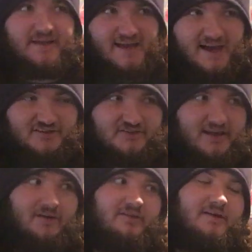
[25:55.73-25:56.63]
Big Cass is
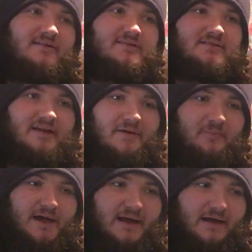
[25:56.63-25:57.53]
healthy to
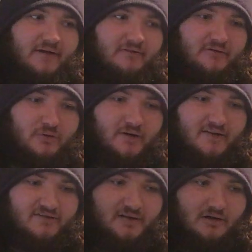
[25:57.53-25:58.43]
come back after a torn
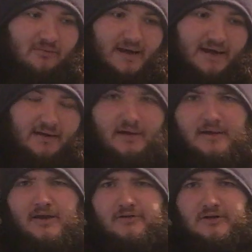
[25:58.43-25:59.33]
ACL back
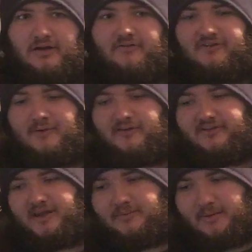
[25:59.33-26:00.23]
right after
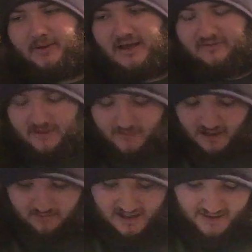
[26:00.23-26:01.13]
SummerSlam, maybe have him
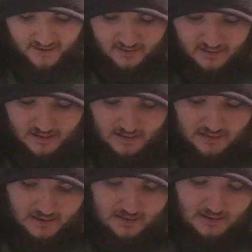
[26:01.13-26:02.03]
come back and
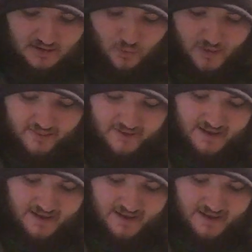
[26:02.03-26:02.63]
win